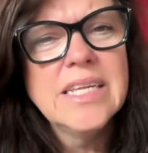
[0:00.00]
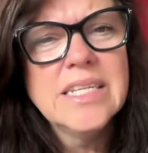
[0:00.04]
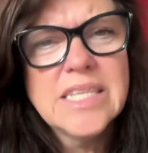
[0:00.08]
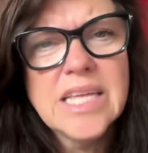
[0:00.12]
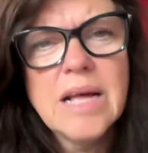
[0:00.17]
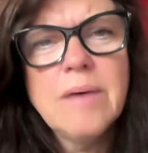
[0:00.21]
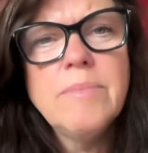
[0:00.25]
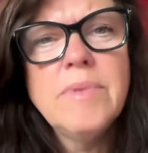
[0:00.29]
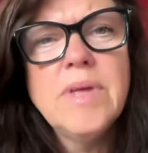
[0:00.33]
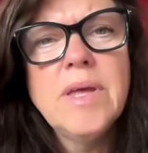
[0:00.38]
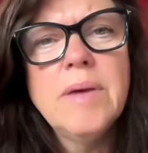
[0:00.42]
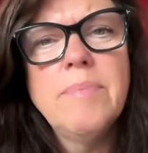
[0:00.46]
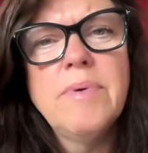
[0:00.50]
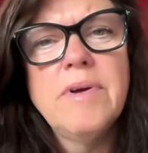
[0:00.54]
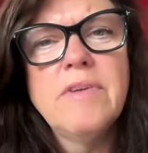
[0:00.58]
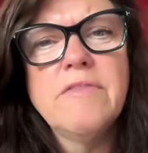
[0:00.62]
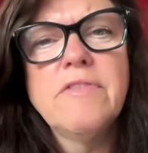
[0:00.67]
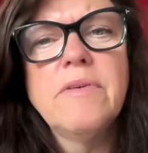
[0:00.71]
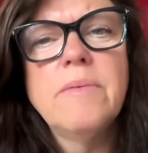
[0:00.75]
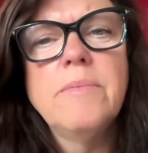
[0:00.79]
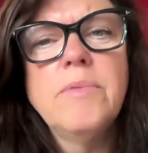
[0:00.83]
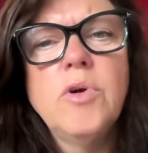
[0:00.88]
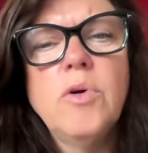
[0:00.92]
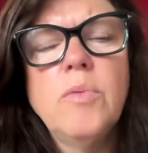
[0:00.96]
Tell me a bit
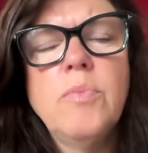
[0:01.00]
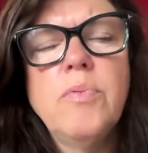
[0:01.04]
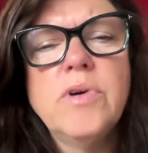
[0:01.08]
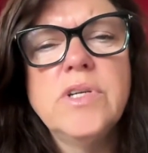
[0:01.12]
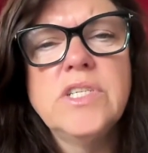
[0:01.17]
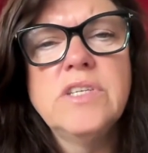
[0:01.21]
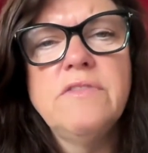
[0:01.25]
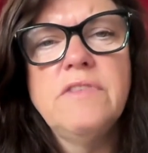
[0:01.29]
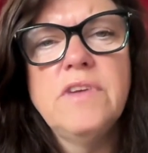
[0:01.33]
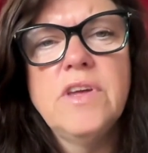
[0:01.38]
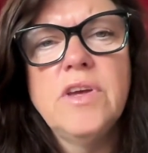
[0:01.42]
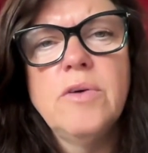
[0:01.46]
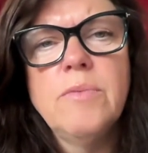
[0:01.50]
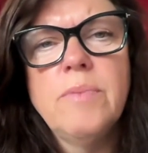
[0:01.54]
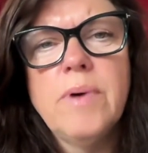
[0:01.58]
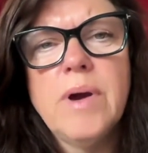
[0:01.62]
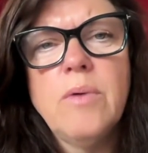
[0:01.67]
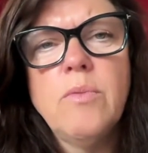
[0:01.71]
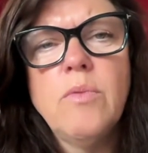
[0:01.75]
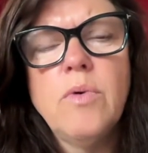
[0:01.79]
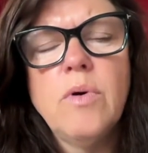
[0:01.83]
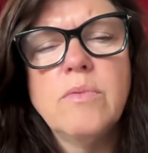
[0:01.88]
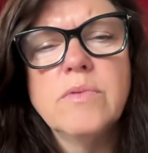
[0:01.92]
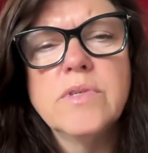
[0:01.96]
from your point of view
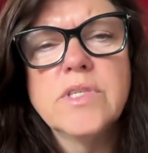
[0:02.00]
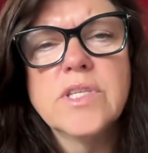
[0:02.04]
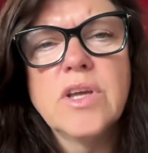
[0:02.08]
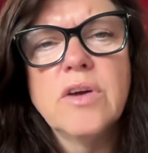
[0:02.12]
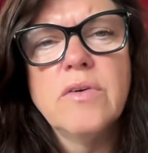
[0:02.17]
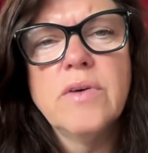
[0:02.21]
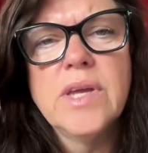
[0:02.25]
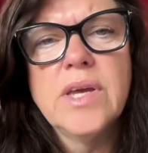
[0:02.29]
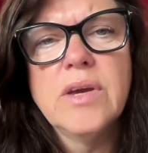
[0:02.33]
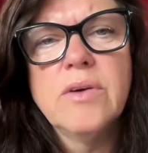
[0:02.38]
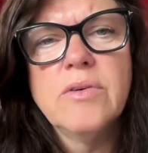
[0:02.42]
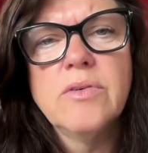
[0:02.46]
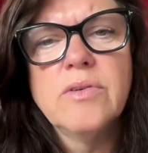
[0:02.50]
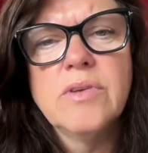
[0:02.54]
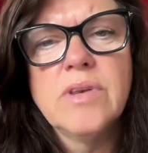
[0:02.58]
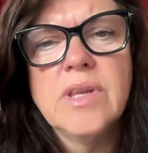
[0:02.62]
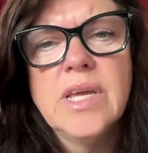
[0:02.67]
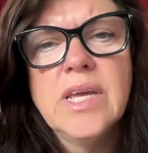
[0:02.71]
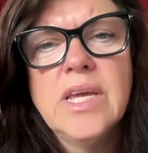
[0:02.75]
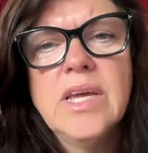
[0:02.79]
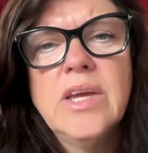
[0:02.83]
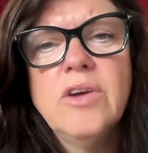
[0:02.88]
about what was going on.